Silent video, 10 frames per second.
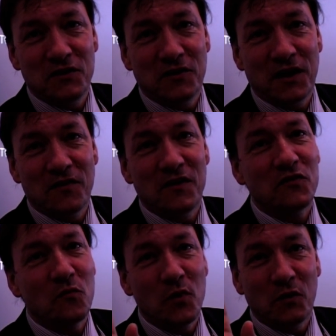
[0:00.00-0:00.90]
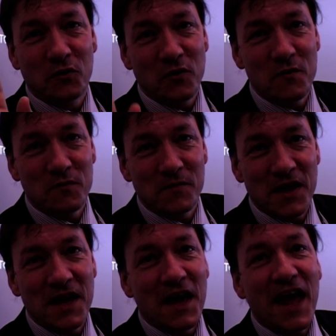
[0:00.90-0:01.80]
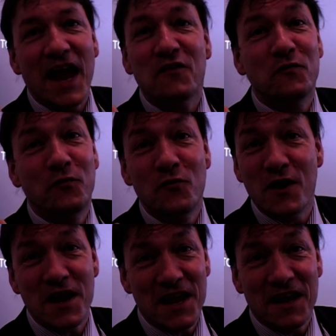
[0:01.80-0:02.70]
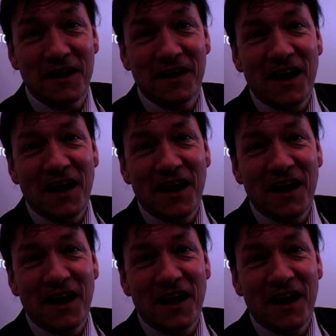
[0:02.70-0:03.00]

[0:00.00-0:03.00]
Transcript: looking at this will agree with me, it's free.